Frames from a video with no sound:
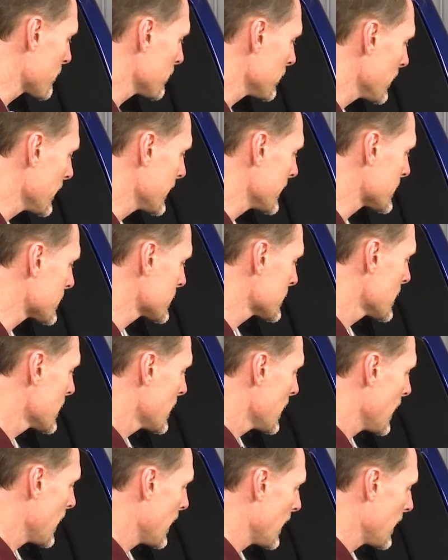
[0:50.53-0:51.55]
place
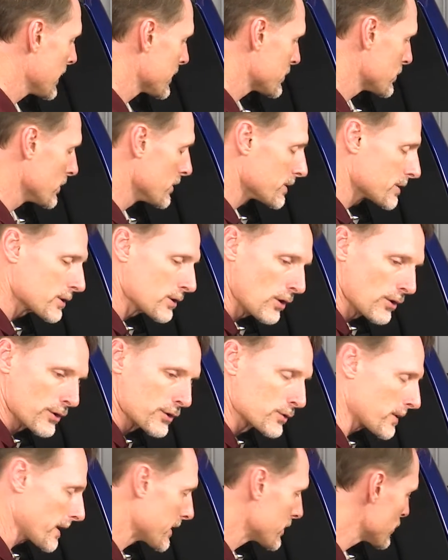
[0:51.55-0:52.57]
to install the
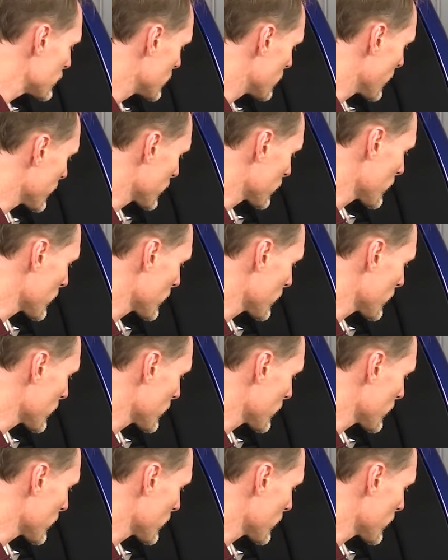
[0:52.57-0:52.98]
drain tube on the